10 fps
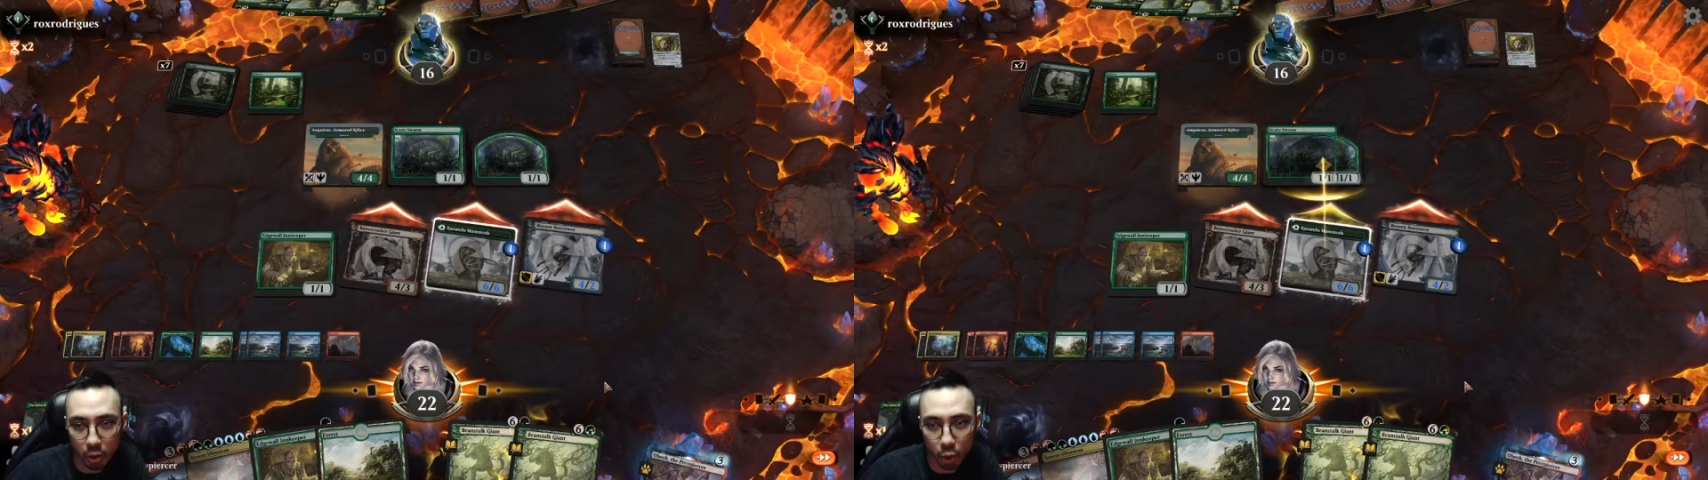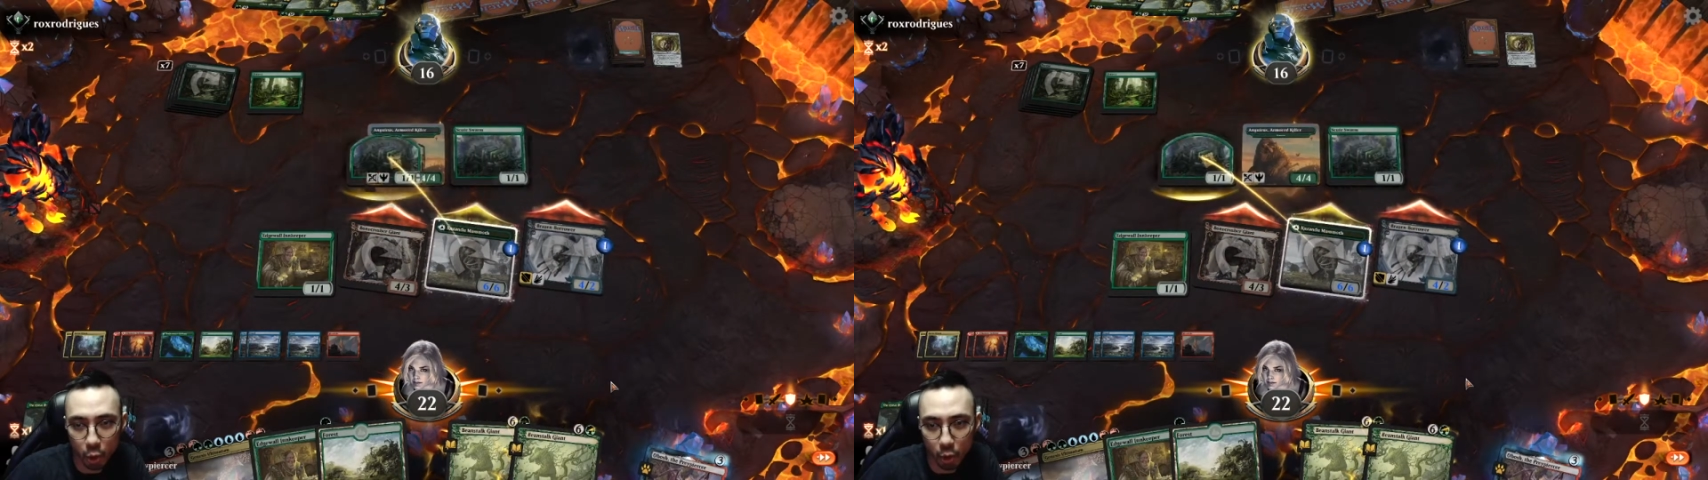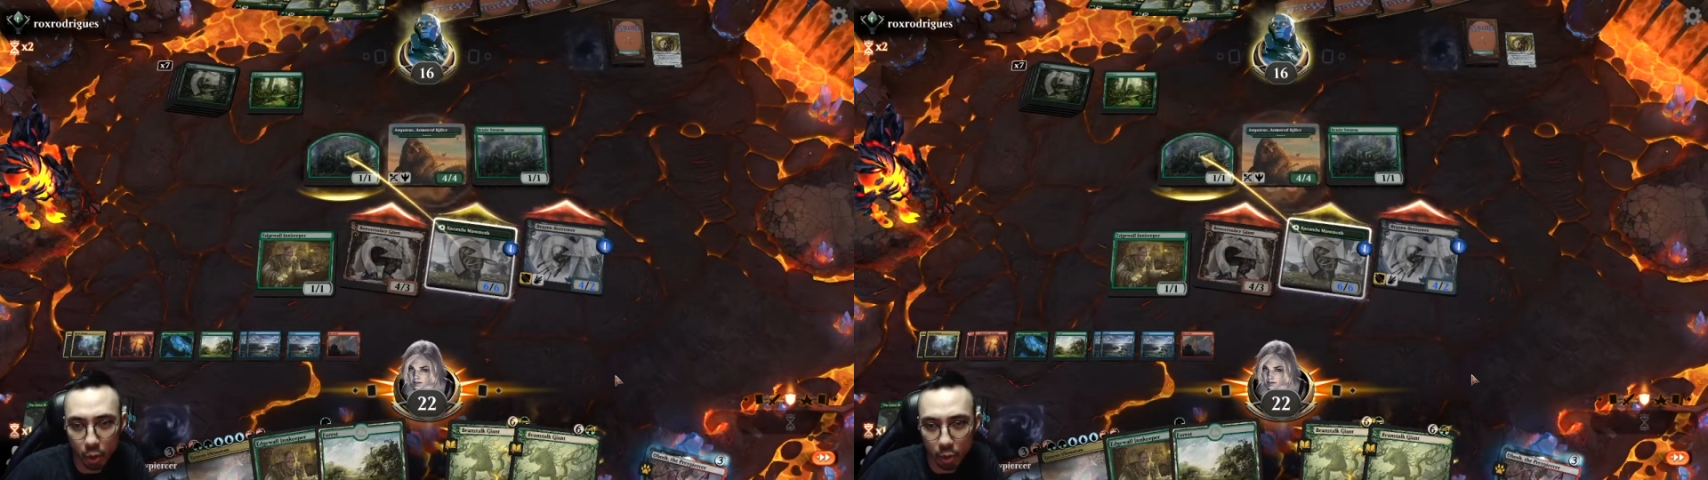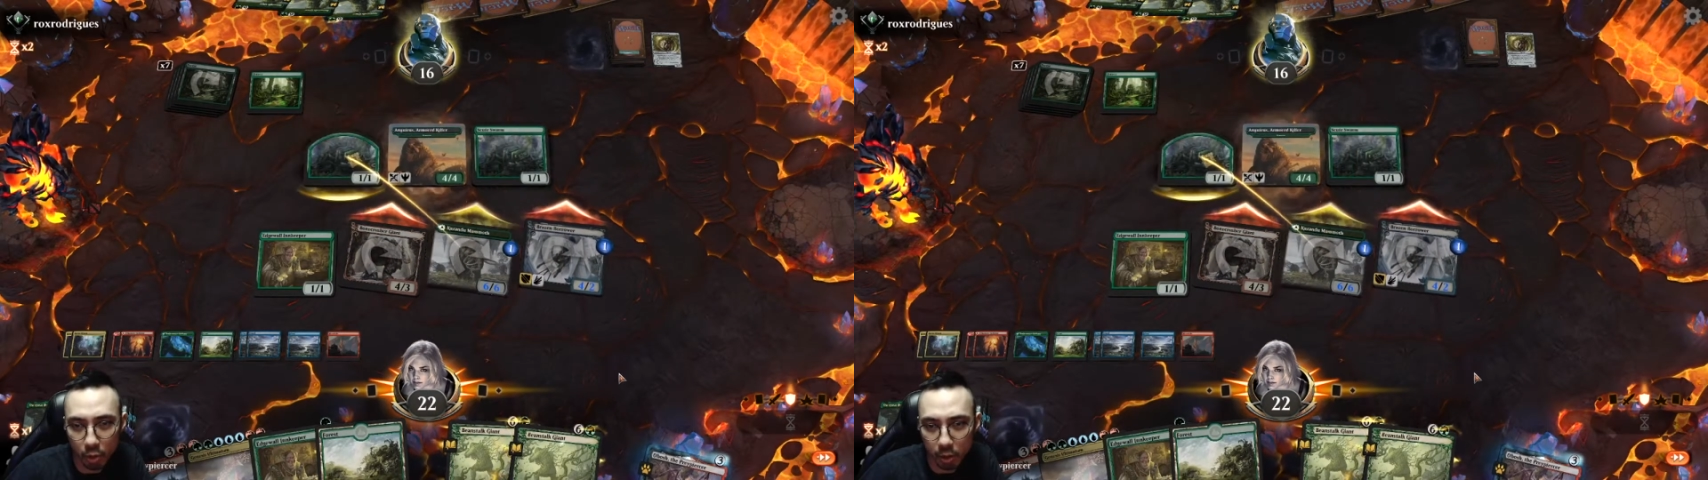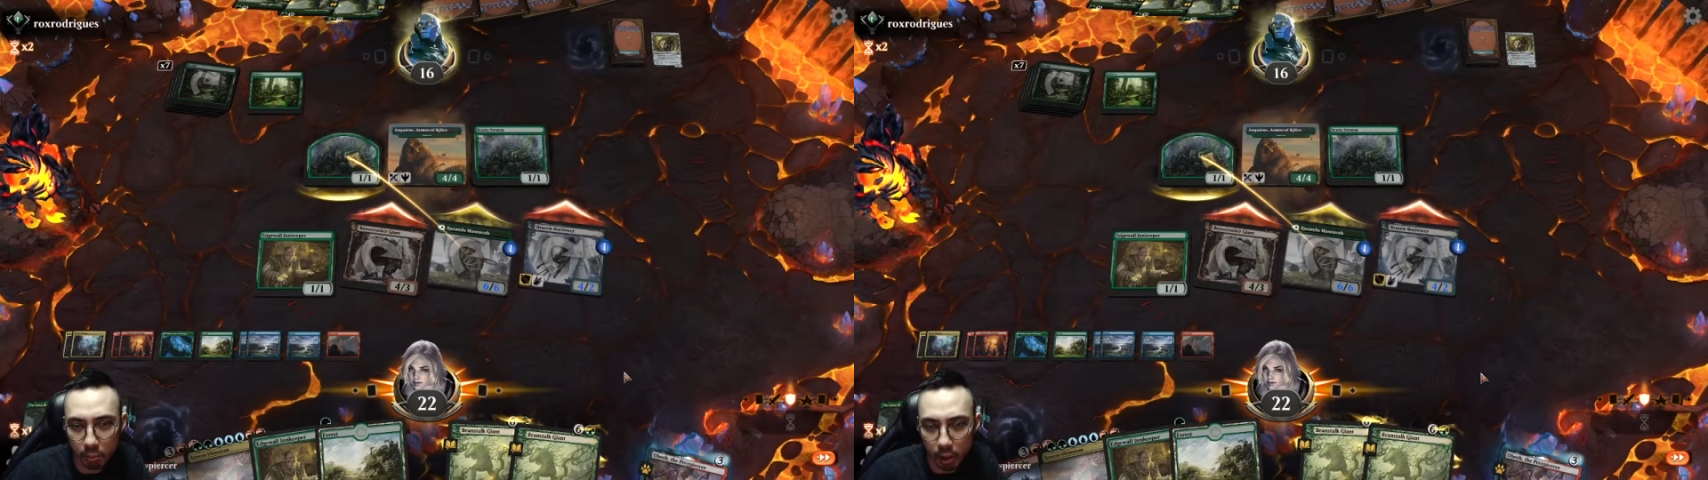you sure you don't
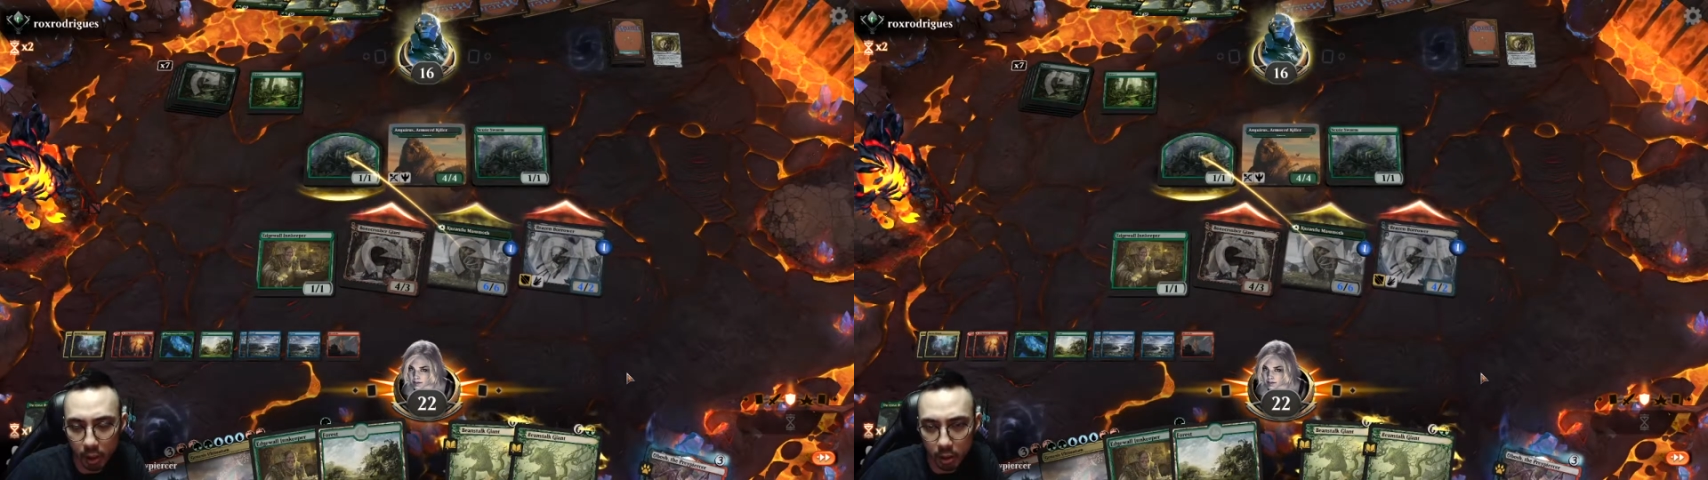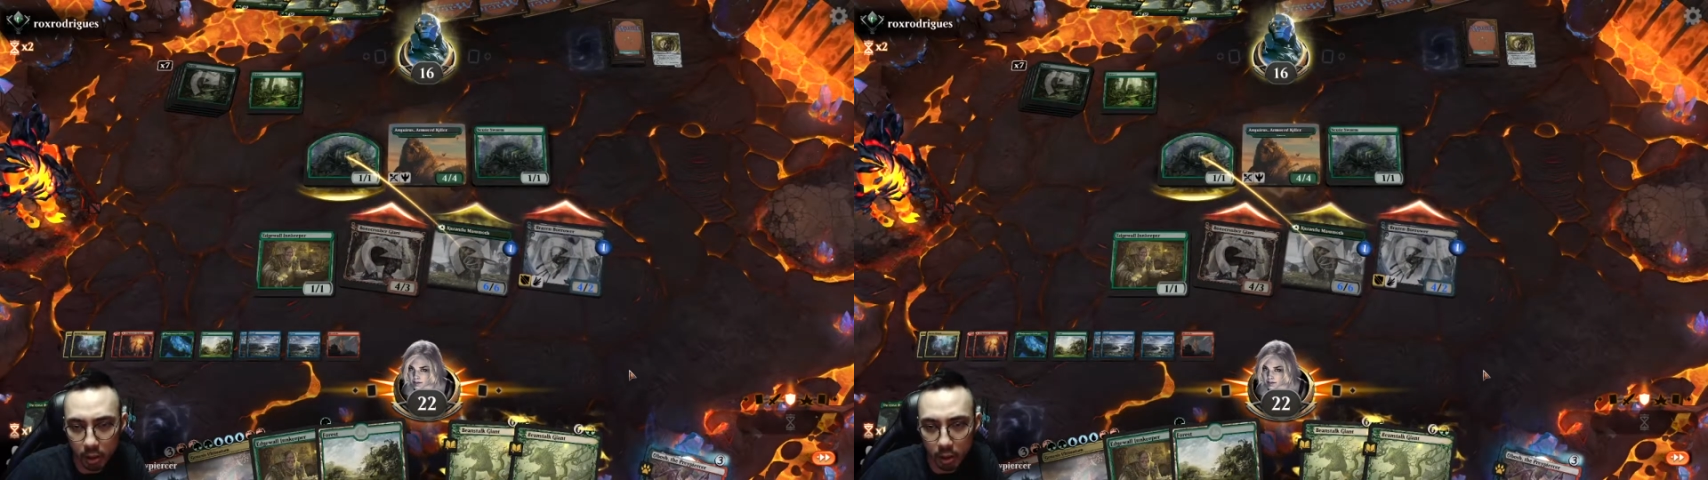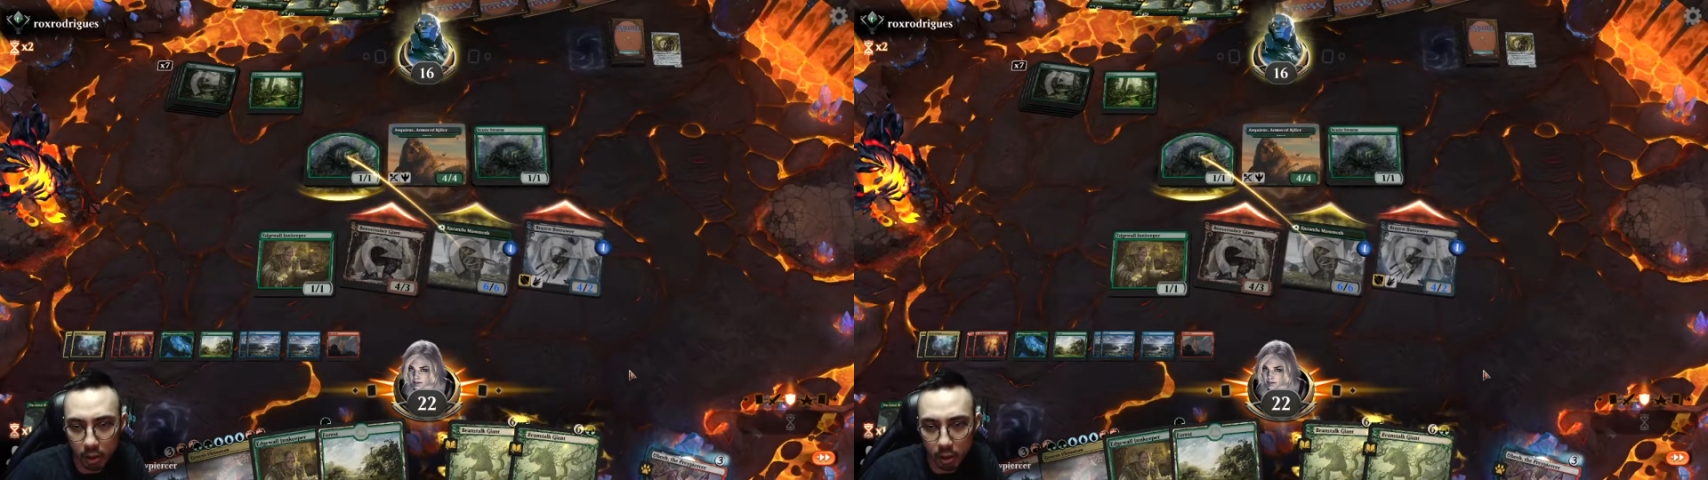want to block it?